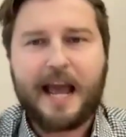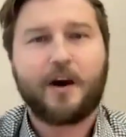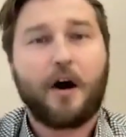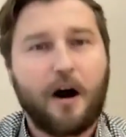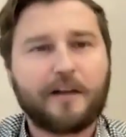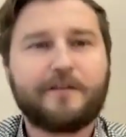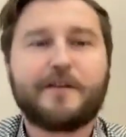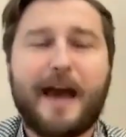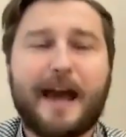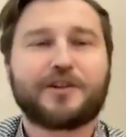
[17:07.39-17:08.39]
And all of
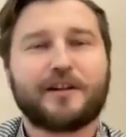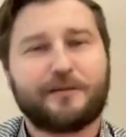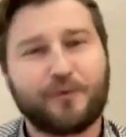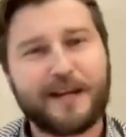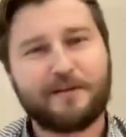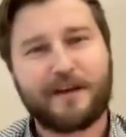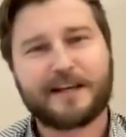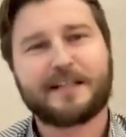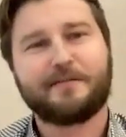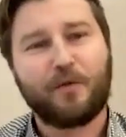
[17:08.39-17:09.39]
them actually
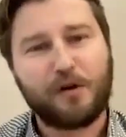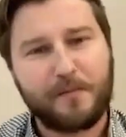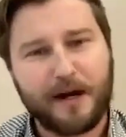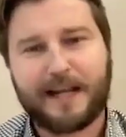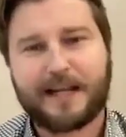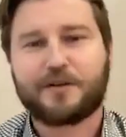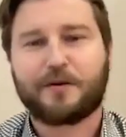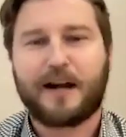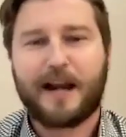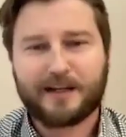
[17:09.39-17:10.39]
reinvested more money
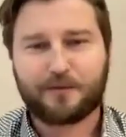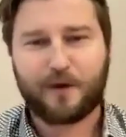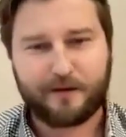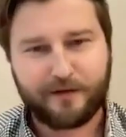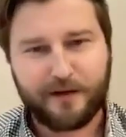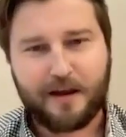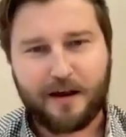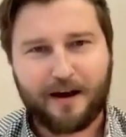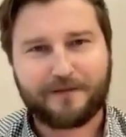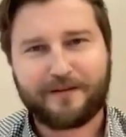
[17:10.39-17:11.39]
into our next wave
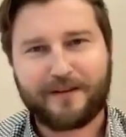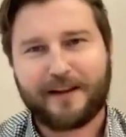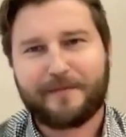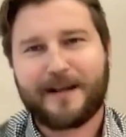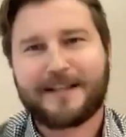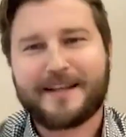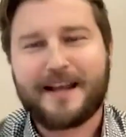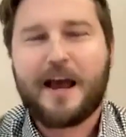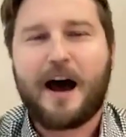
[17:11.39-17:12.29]
of developments.